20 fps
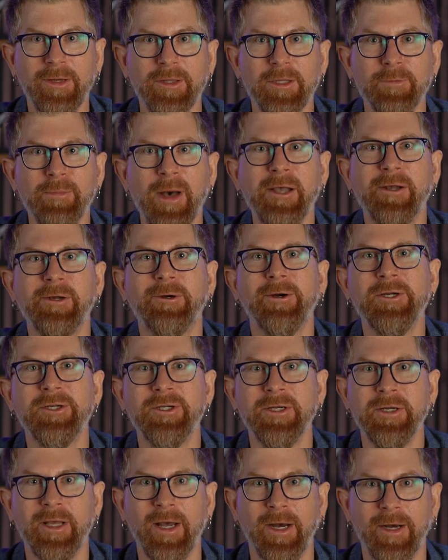The
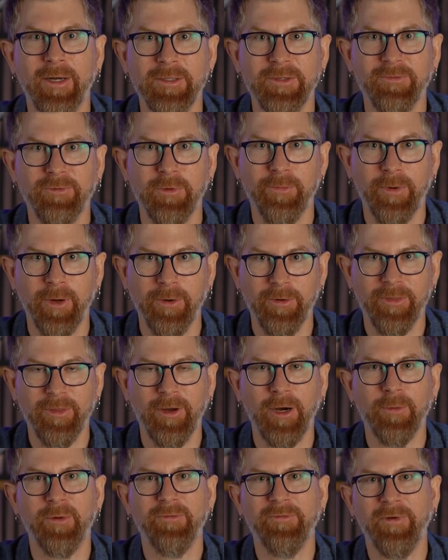migration guides for both
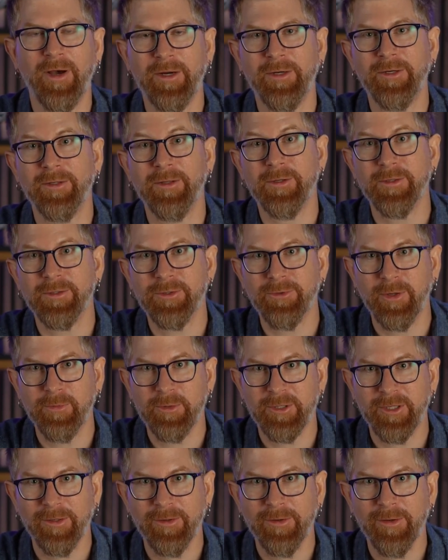are provided in the
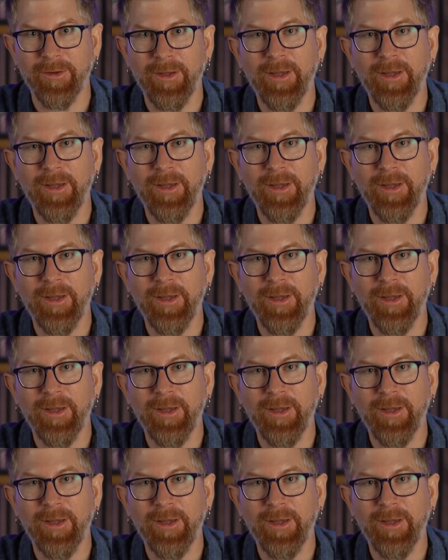description.